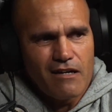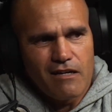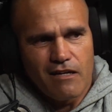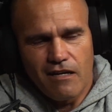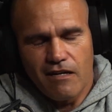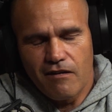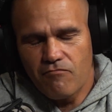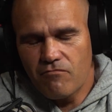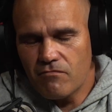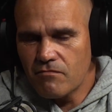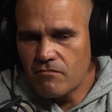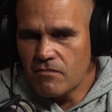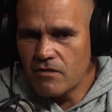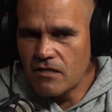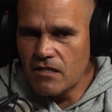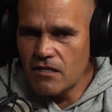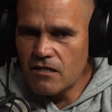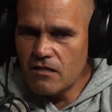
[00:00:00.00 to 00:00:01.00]
And
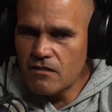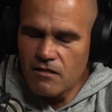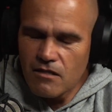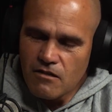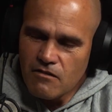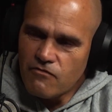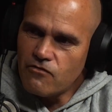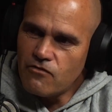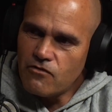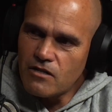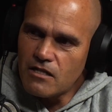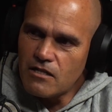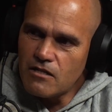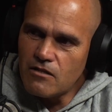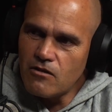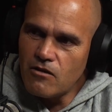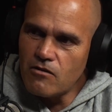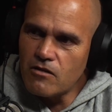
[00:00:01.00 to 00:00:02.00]
here's these
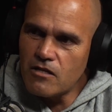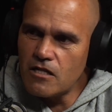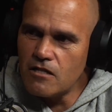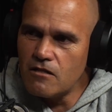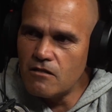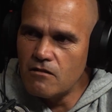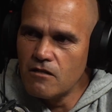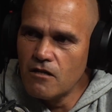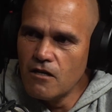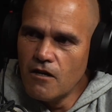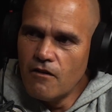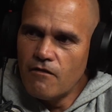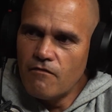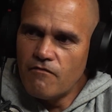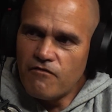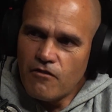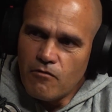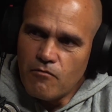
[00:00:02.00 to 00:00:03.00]
14-year-old kids
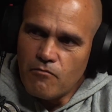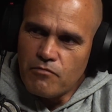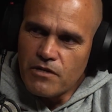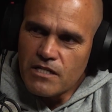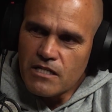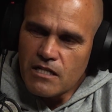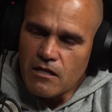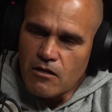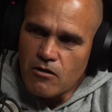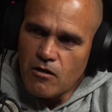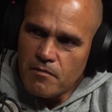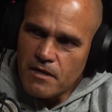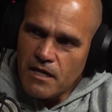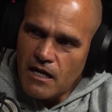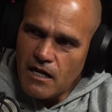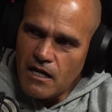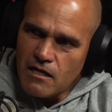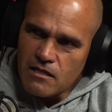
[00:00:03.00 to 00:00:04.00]
from Bricks at
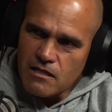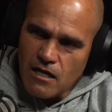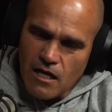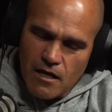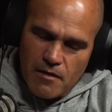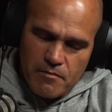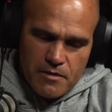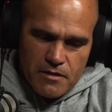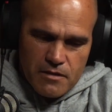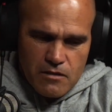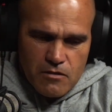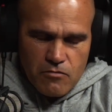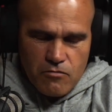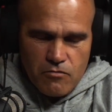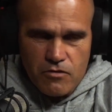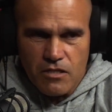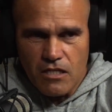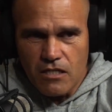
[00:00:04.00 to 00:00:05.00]
Copcast up until
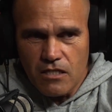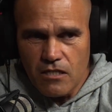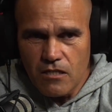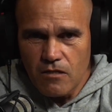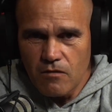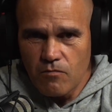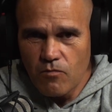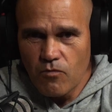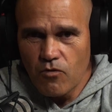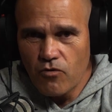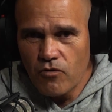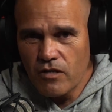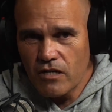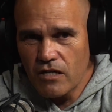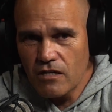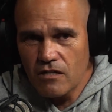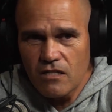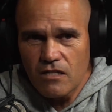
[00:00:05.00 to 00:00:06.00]
6 in the morning,
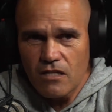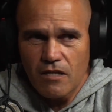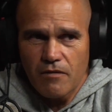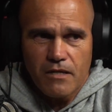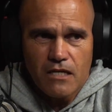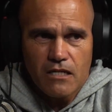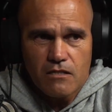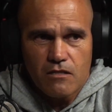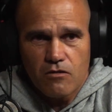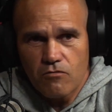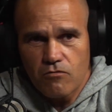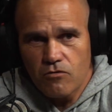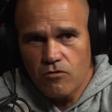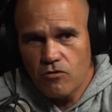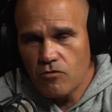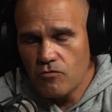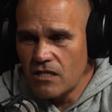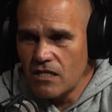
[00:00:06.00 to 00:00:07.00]
sleeping until
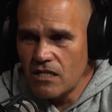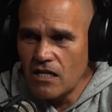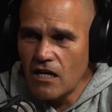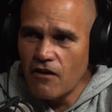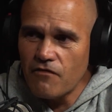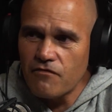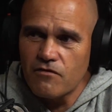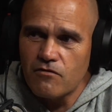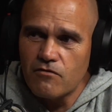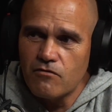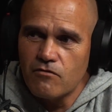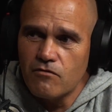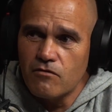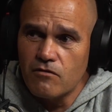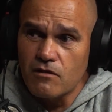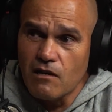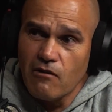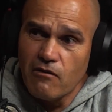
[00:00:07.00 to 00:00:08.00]
2 in the
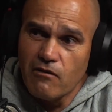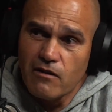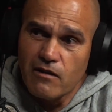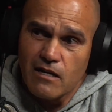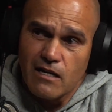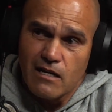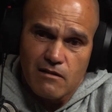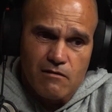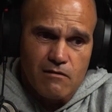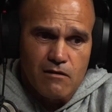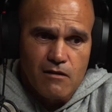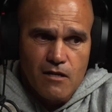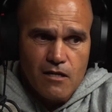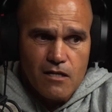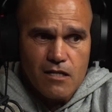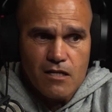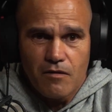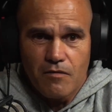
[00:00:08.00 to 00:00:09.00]
afternoon, going out and
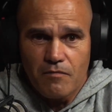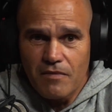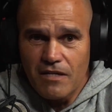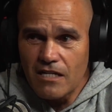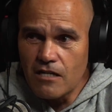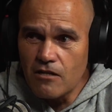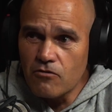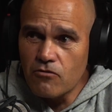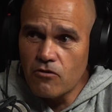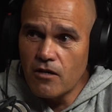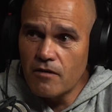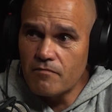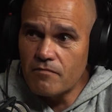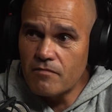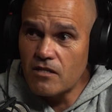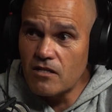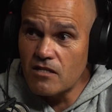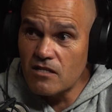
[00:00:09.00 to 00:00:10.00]
committing crime
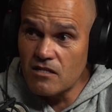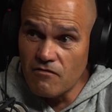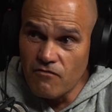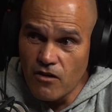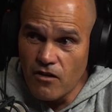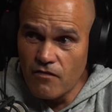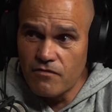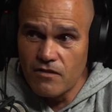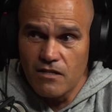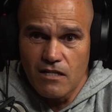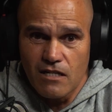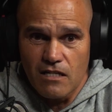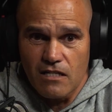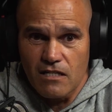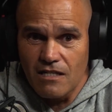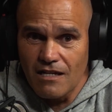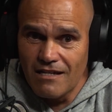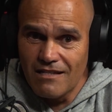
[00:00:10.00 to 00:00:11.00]
to survive the
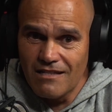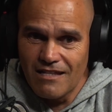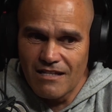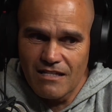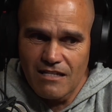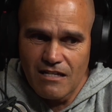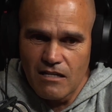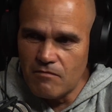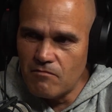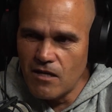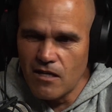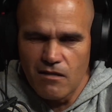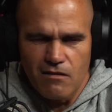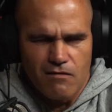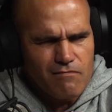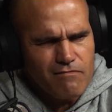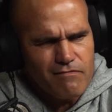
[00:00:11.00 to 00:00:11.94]
next day. That's how you mate.